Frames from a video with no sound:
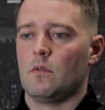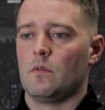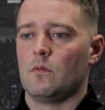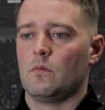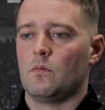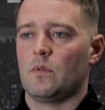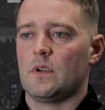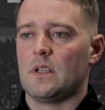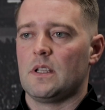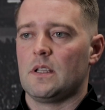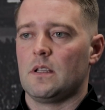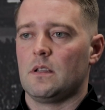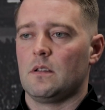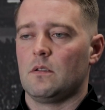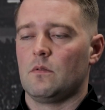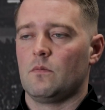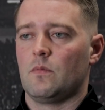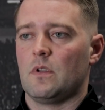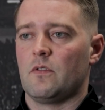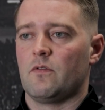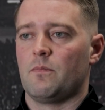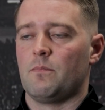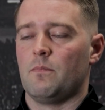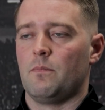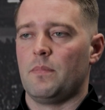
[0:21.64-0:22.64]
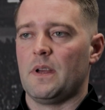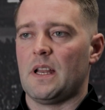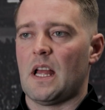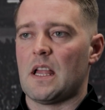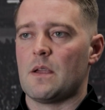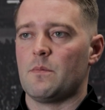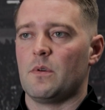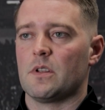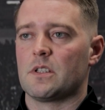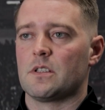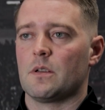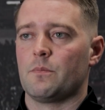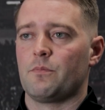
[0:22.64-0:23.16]
We've been
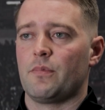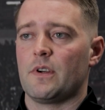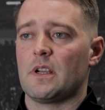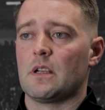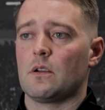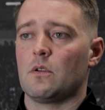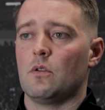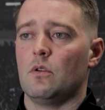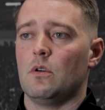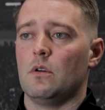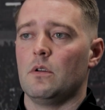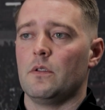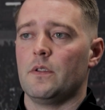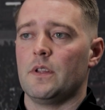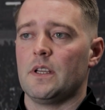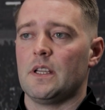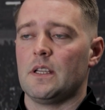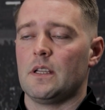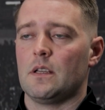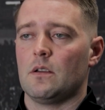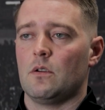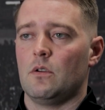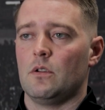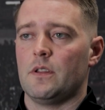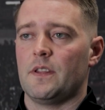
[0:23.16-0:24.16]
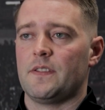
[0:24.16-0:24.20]
able to bring all the